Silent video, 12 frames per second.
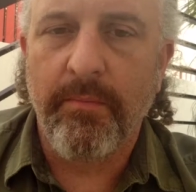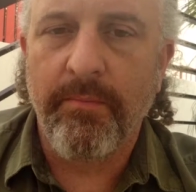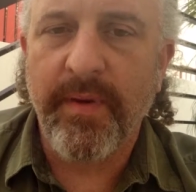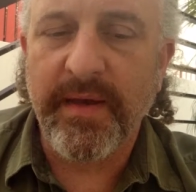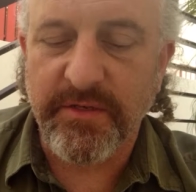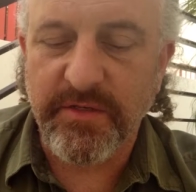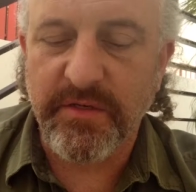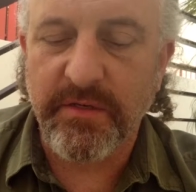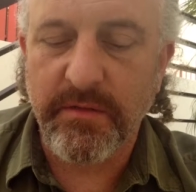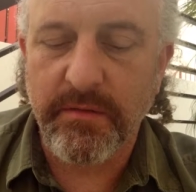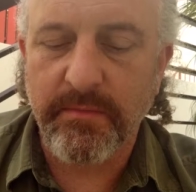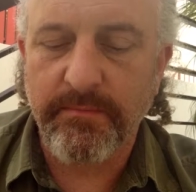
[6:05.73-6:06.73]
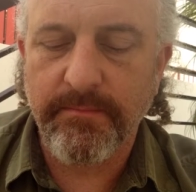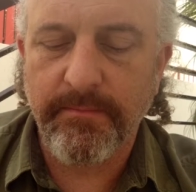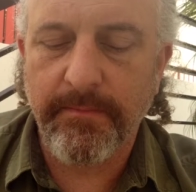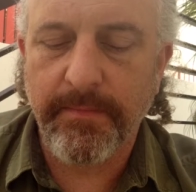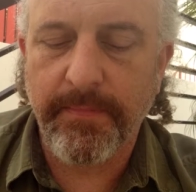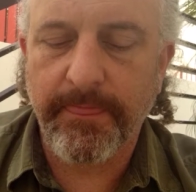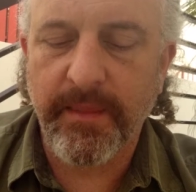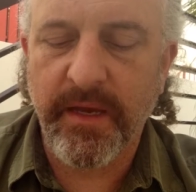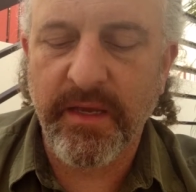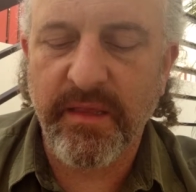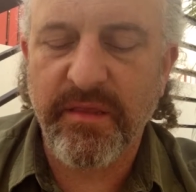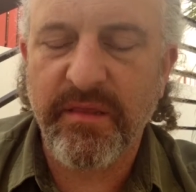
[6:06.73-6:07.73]
But
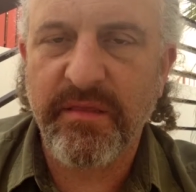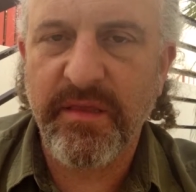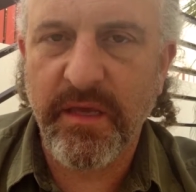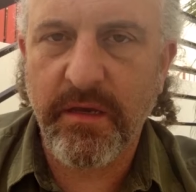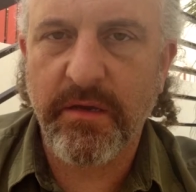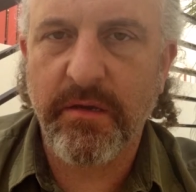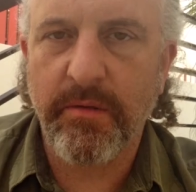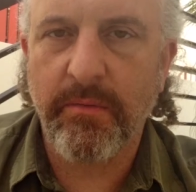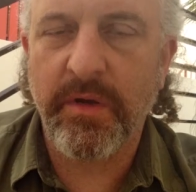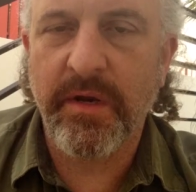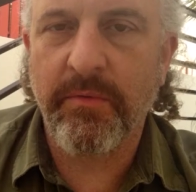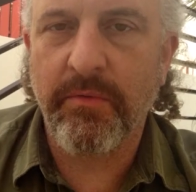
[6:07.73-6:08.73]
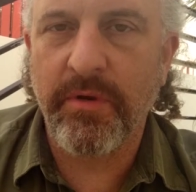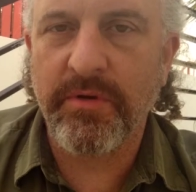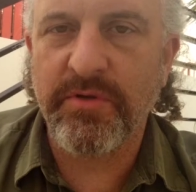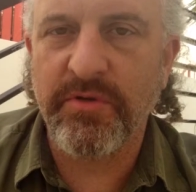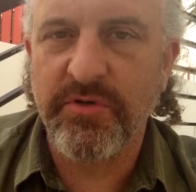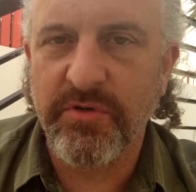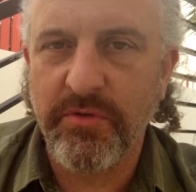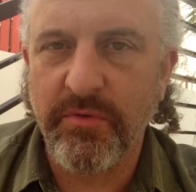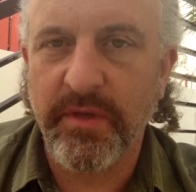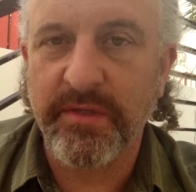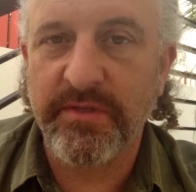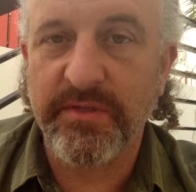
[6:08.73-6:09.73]
I think what I'm going to do
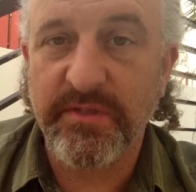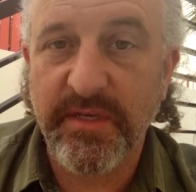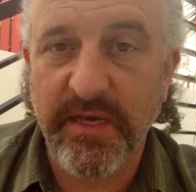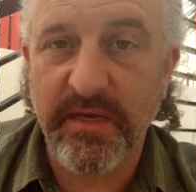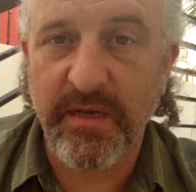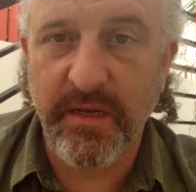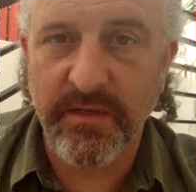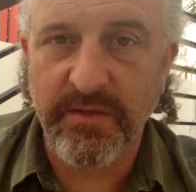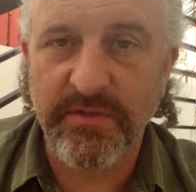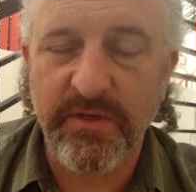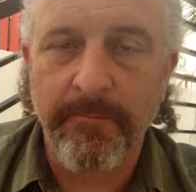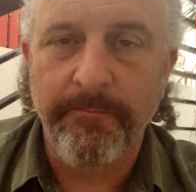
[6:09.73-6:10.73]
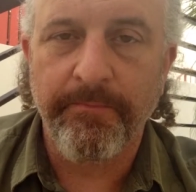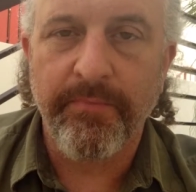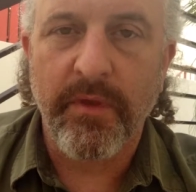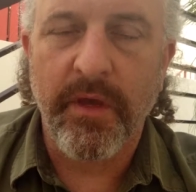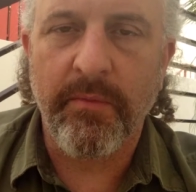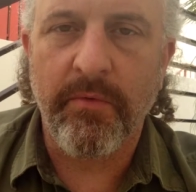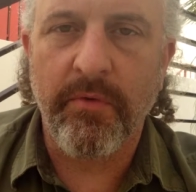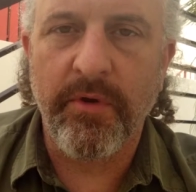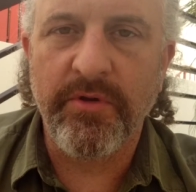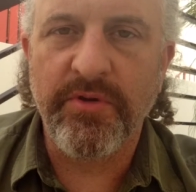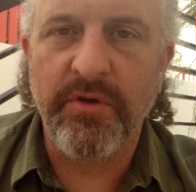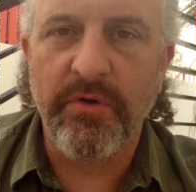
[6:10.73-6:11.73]
instead is I'm
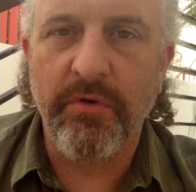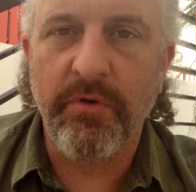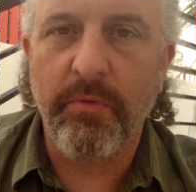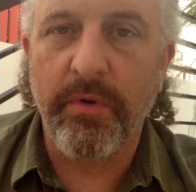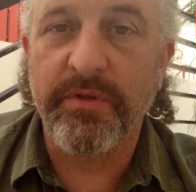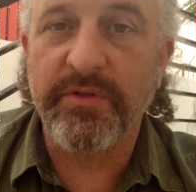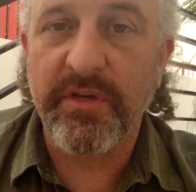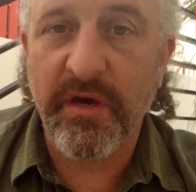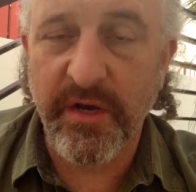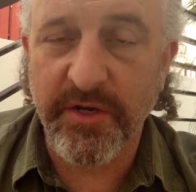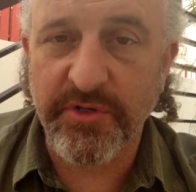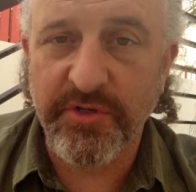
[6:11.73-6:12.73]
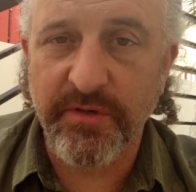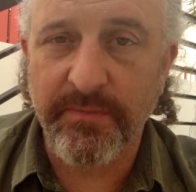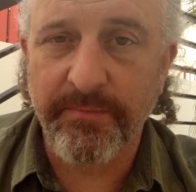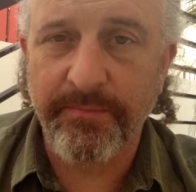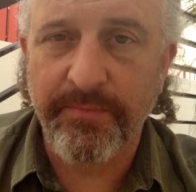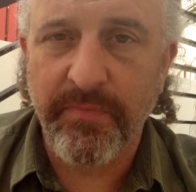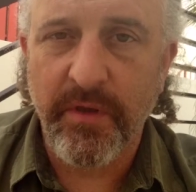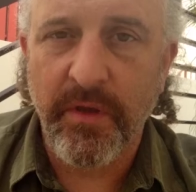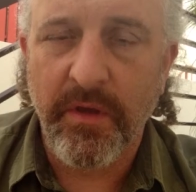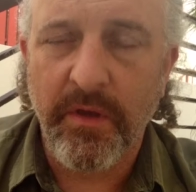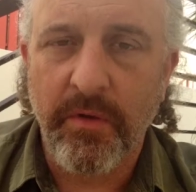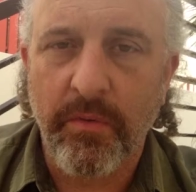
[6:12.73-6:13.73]
going to go with Scottish,
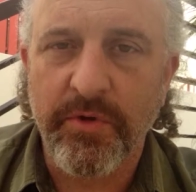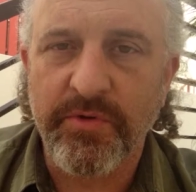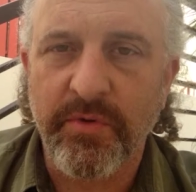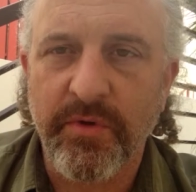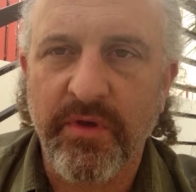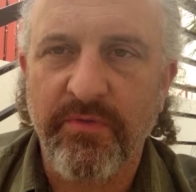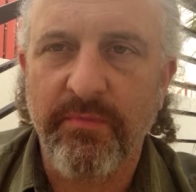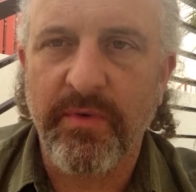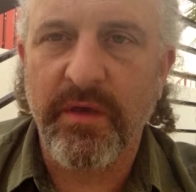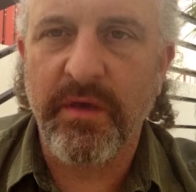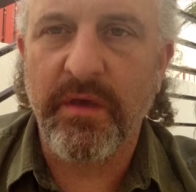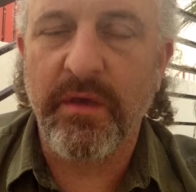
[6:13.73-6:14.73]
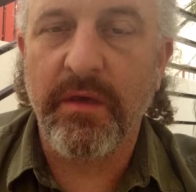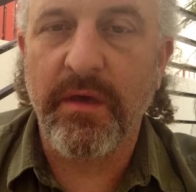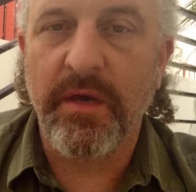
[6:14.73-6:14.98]
which will give me,